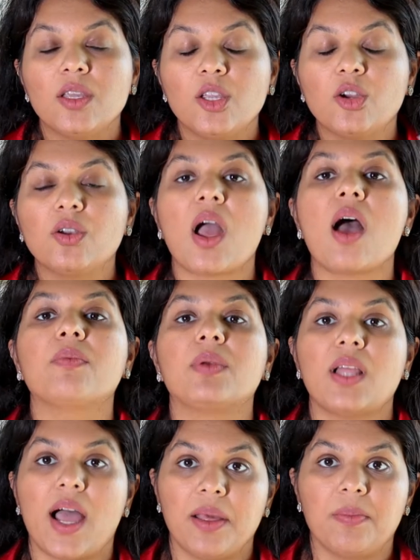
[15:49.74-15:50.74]
you're not
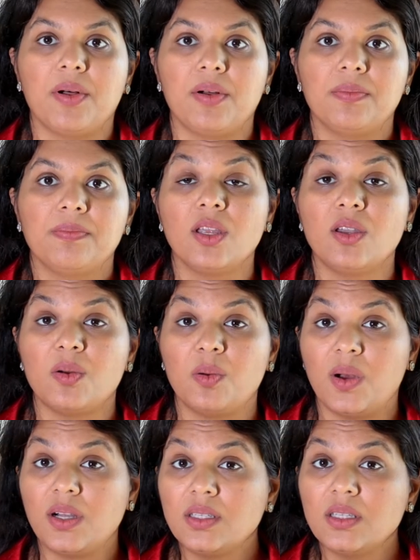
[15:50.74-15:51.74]
reliable. You know
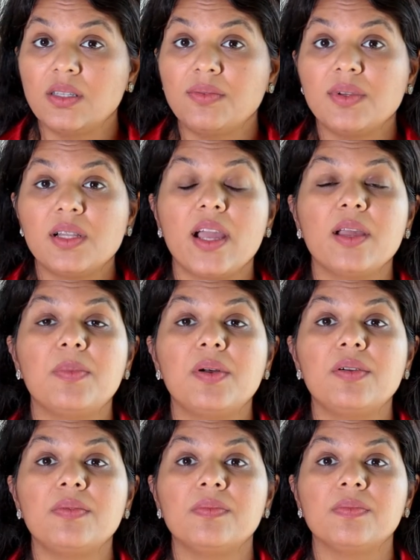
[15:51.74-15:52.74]
who else isn't
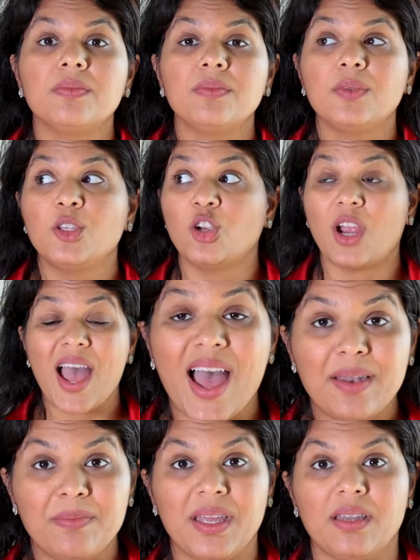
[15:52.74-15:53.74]
reliable? Your
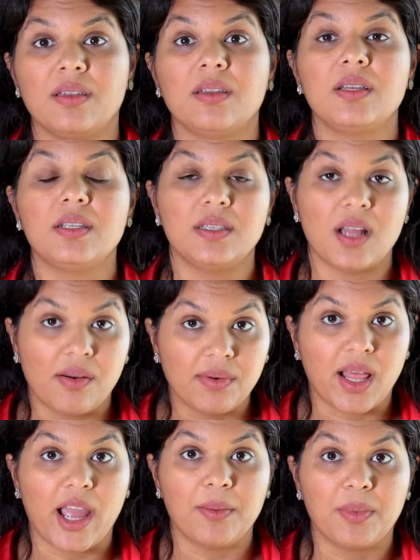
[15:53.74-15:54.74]
admin is not
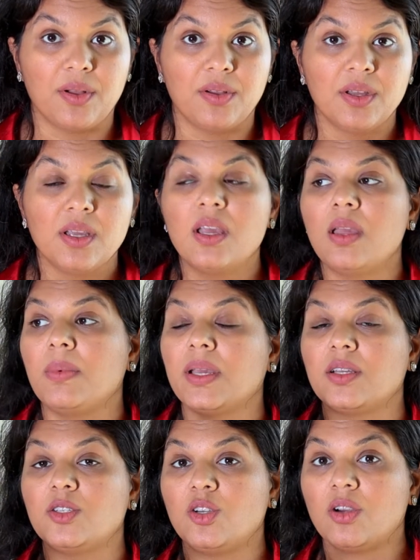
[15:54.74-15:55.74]
reliable
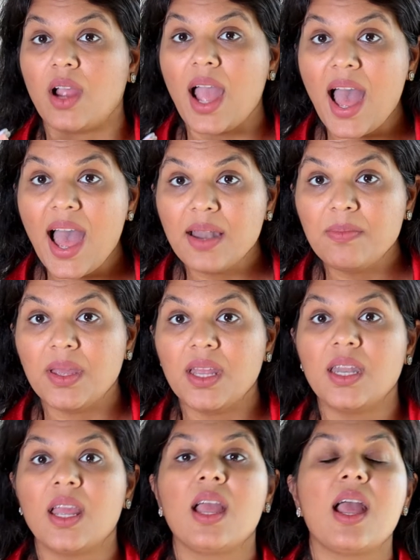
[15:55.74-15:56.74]
because your
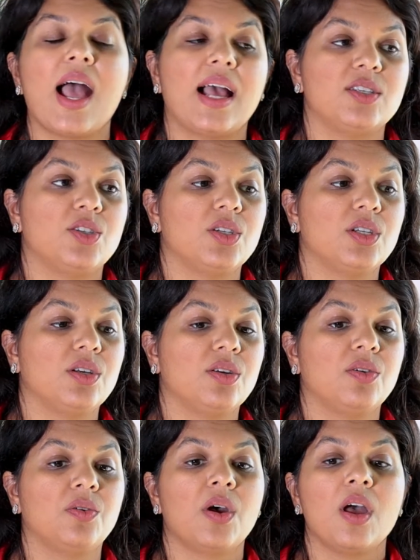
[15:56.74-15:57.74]
admin has
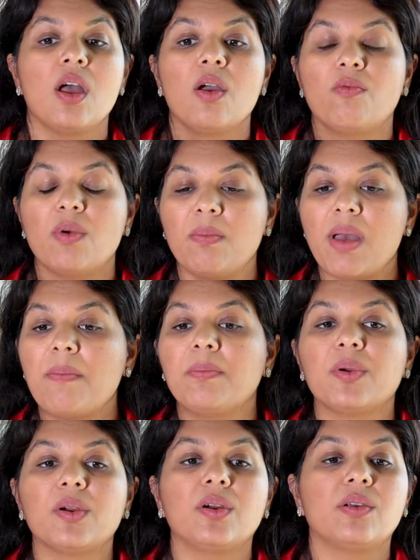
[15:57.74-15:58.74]
to
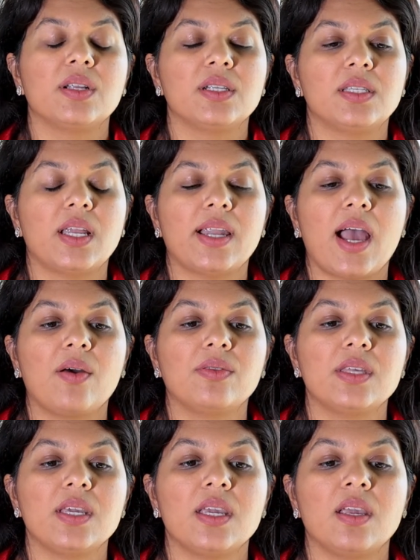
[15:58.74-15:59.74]
remember to send
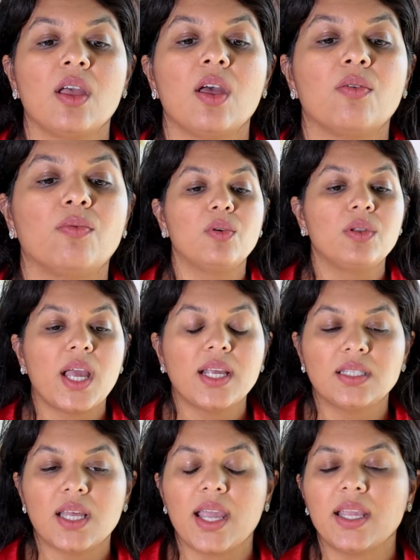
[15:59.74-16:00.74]
out the Rule
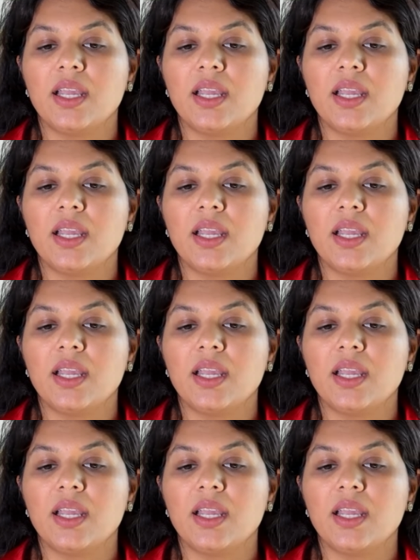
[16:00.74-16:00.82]
Nisi